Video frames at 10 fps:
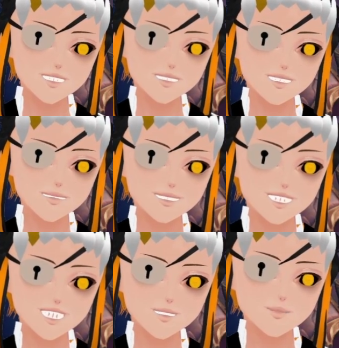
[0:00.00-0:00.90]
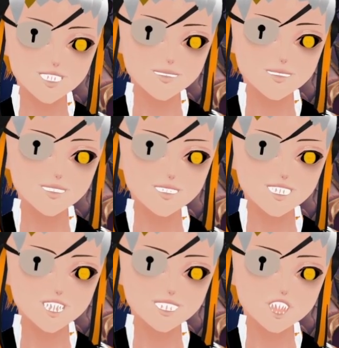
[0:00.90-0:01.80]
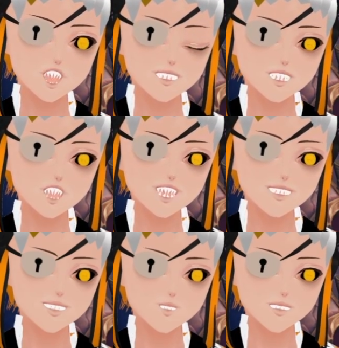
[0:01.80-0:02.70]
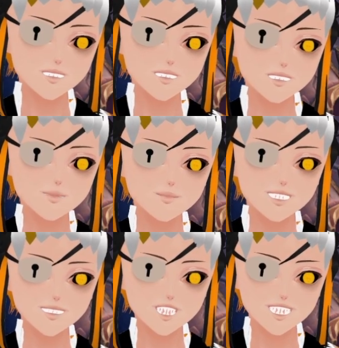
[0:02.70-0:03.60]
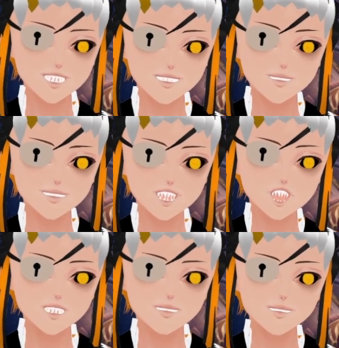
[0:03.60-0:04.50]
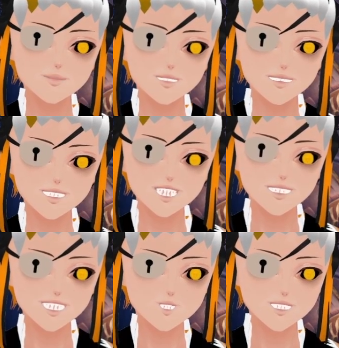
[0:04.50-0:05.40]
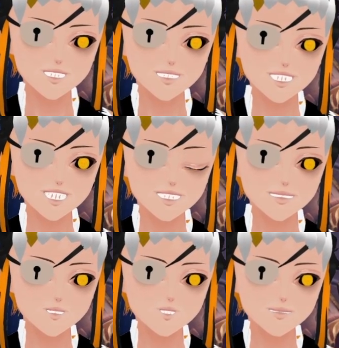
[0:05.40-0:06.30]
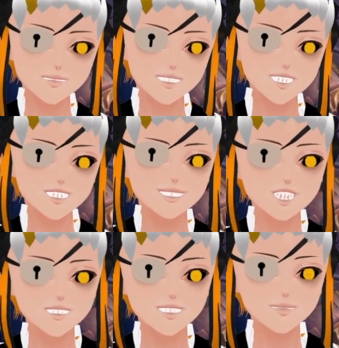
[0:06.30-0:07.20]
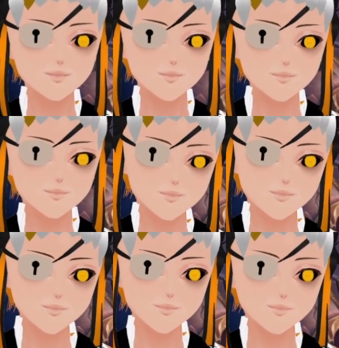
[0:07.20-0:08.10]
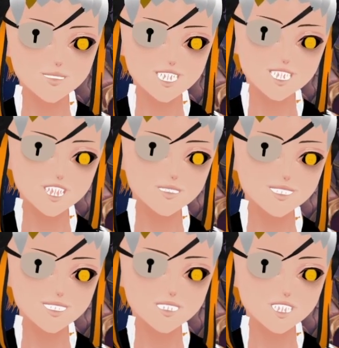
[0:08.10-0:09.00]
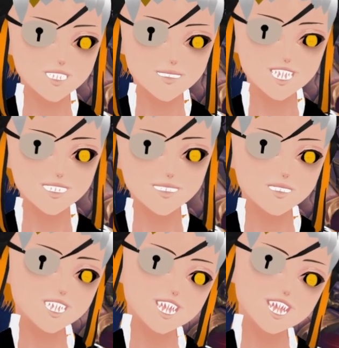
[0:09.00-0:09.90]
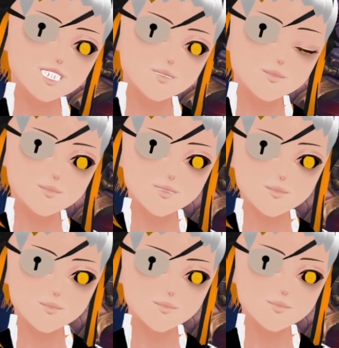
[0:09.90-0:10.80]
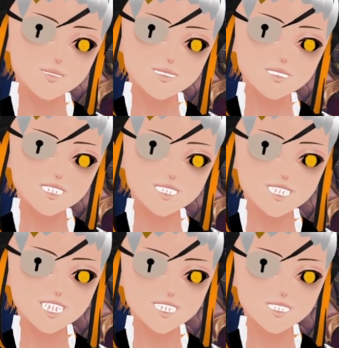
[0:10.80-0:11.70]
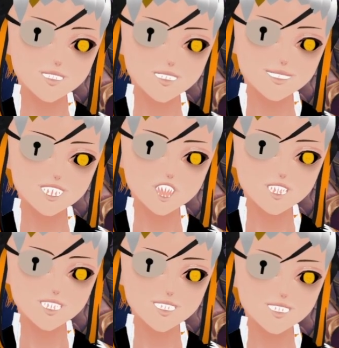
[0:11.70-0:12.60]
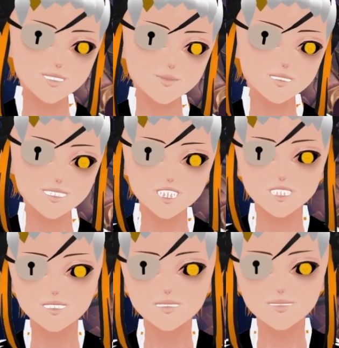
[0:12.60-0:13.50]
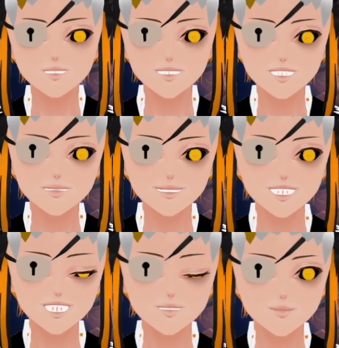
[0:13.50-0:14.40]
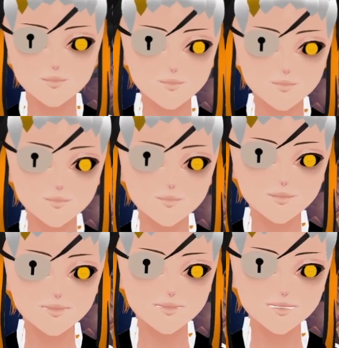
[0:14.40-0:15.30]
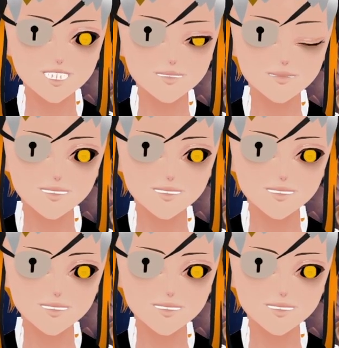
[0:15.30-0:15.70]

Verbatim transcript: in this deck, because if you can get a lot of your really big minions off really, really quickly, you could just do a shit ton of damage. I may or may not try to look for a good replay of the rainbow version of this deck just